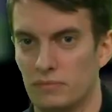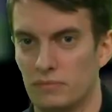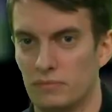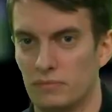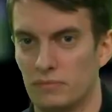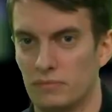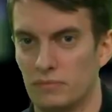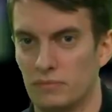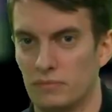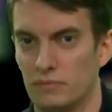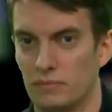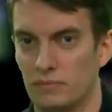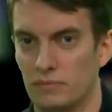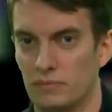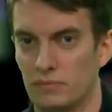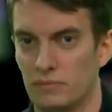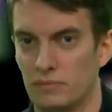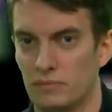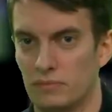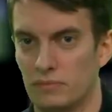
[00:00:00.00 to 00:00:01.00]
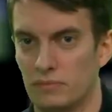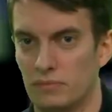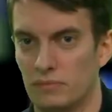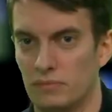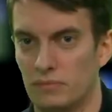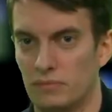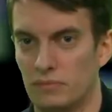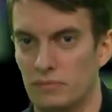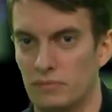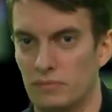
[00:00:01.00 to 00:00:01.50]

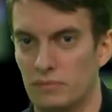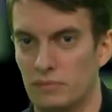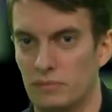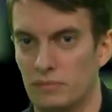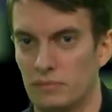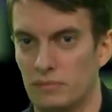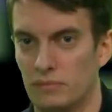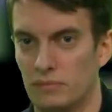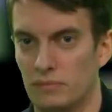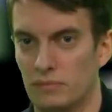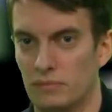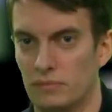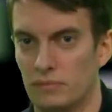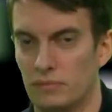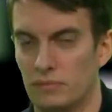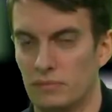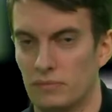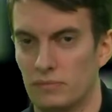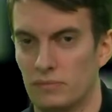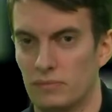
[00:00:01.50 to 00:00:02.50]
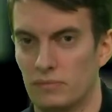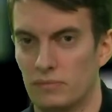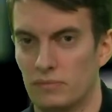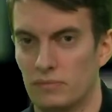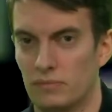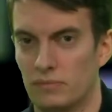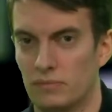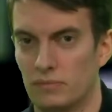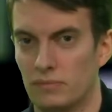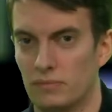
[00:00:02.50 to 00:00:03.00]

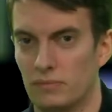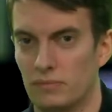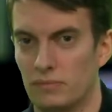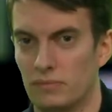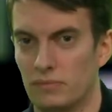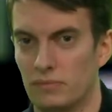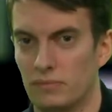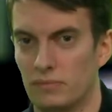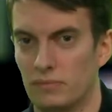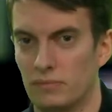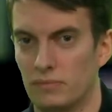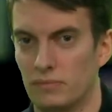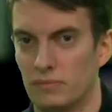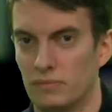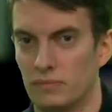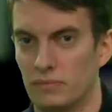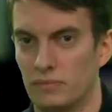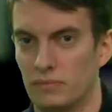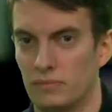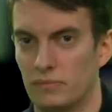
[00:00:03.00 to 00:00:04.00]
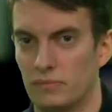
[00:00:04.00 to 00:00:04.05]
This person isn't speaking.